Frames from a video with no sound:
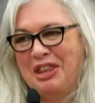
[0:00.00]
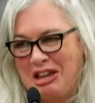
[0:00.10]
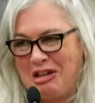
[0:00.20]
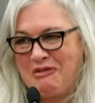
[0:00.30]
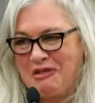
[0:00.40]

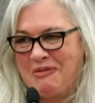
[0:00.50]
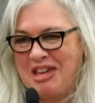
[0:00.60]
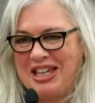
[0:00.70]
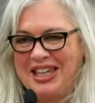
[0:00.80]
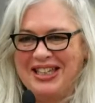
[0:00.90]
Thank you for
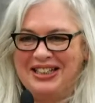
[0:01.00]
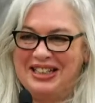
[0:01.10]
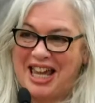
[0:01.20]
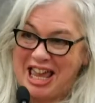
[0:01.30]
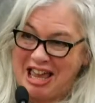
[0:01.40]
being here
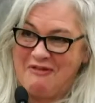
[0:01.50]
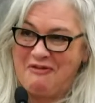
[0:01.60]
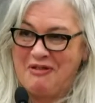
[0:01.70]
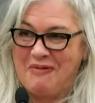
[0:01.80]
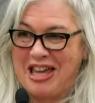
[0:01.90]
today
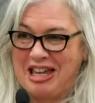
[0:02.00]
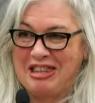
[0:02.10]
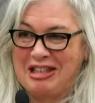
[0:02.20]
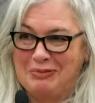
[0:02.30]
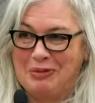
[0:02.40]
and for
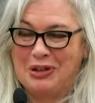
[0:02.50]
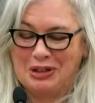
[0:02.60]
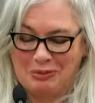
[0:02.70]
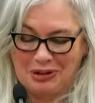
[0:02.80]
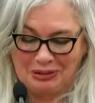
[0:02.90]
making this
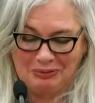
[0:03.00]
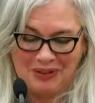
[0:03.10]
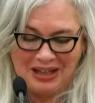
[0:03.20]
possible.